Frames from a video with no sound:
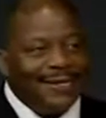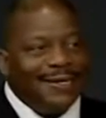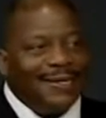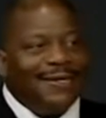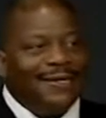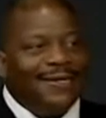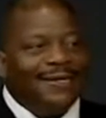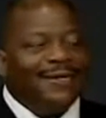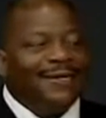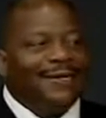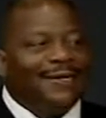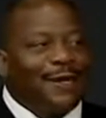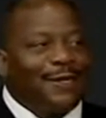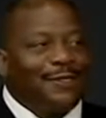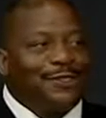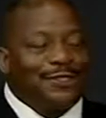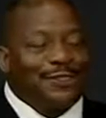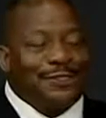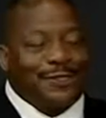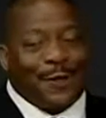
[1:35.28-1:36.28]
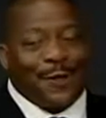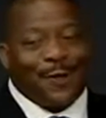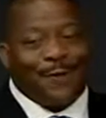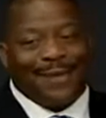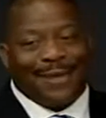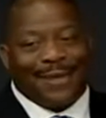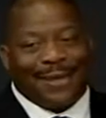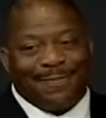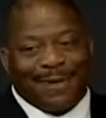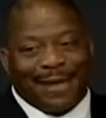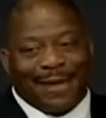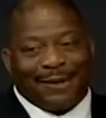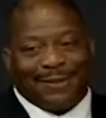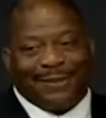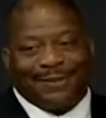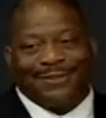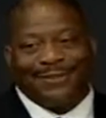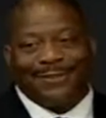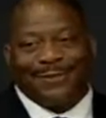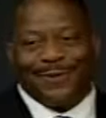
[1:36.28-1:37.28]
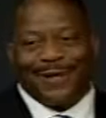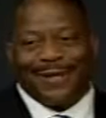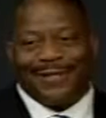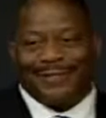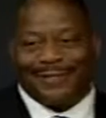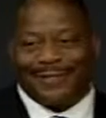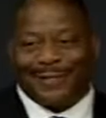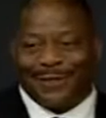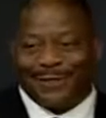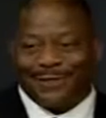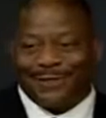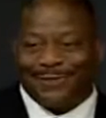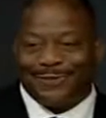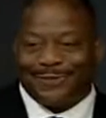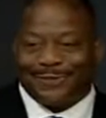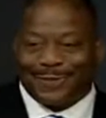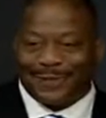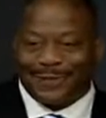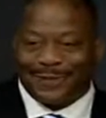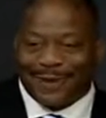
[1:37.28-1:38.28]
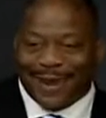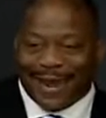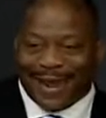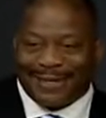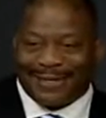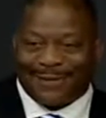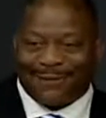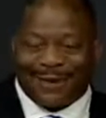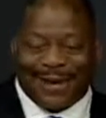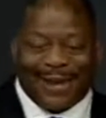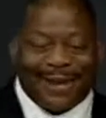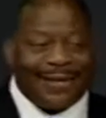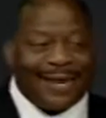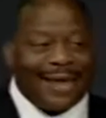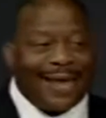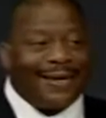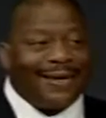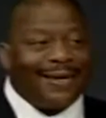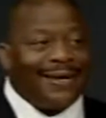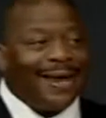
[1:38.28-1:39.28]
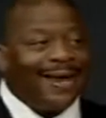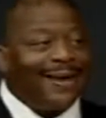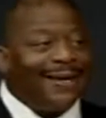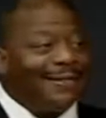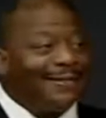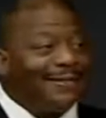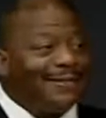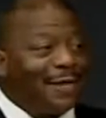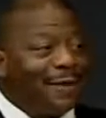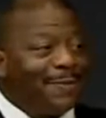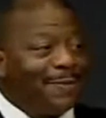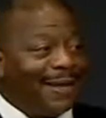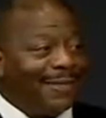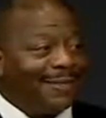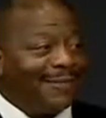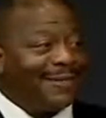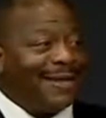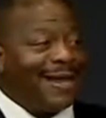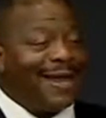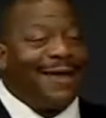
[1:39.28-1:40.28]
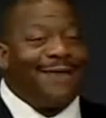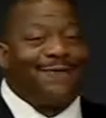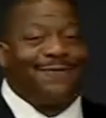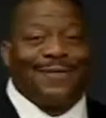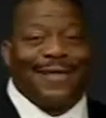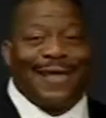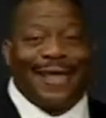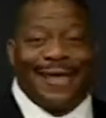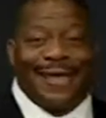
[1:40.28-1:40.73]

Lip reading: know, she told me about 2 weeks ago she was going to ride the red line, and I didn't tell my staff that,